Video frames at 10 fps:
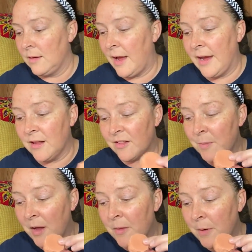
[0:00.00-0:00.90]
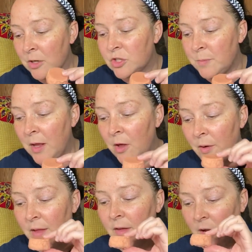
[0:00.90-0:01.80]
I can smell the marshmallow
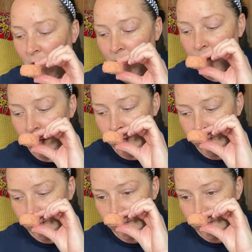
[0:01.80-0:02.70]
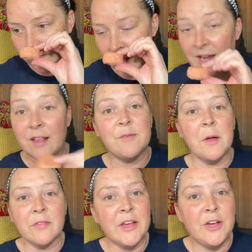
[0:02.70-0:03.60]
and the caramel. And it
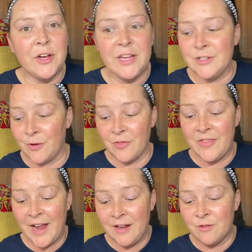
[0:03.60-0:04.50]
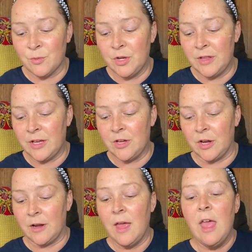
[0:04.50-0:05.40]
smells like cookie dough. That is really
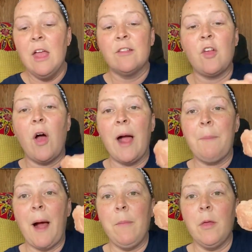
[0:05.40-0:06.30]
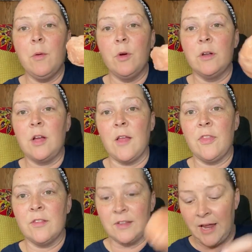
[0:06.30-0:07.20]
good. So I probably would cut
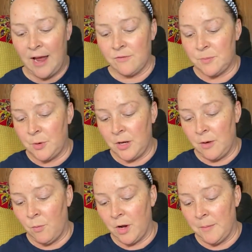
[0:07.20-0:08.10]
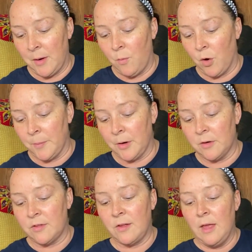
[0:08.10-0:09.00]
this in half to put it in one of my
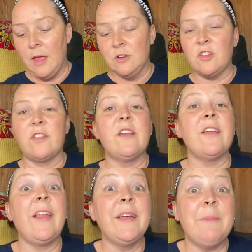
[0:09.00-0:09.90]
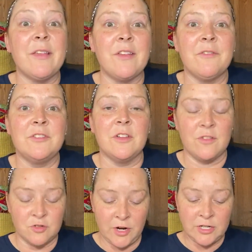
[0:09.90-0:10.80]
warmers. Just because I like myself to
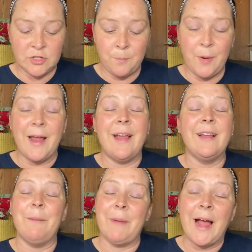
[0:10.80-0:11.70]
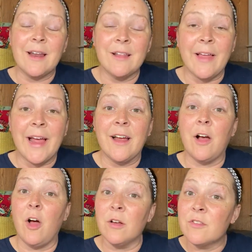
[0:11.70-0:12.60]
stretch. But I'm not going to lie, I
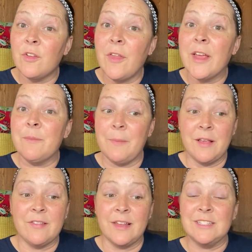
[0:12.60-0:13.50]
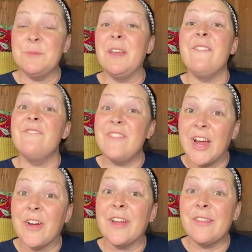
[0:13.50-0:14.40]
also like my scent to be
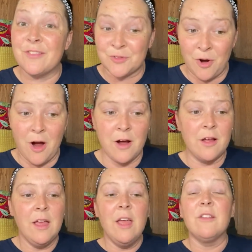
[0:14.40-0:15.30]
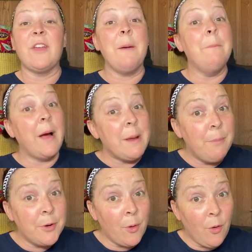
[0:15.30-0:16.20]
very strong. So I might
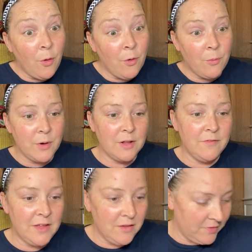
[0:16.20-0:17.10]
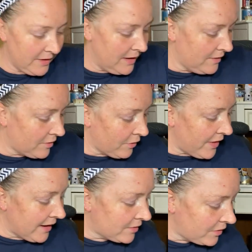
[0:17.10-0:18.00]
put a whole one of these in. So
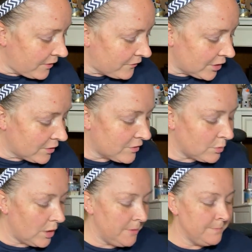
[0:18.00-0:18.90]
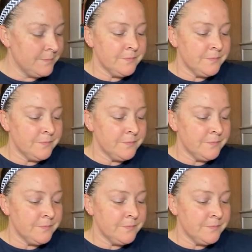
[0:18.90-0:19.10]
that's the first one.